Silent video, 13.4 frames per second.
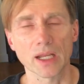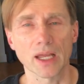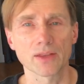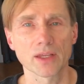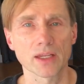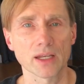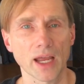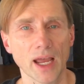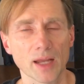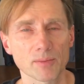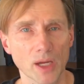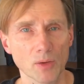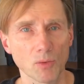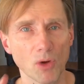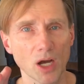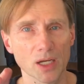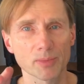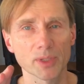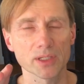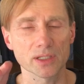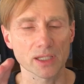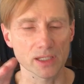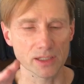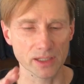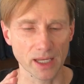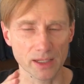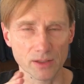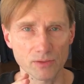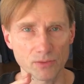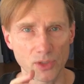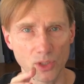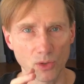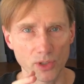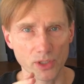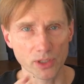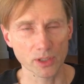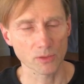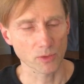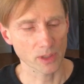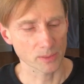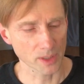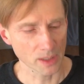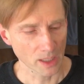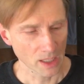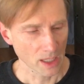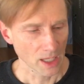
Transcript: And then I had my Walkman cassette recorder with me,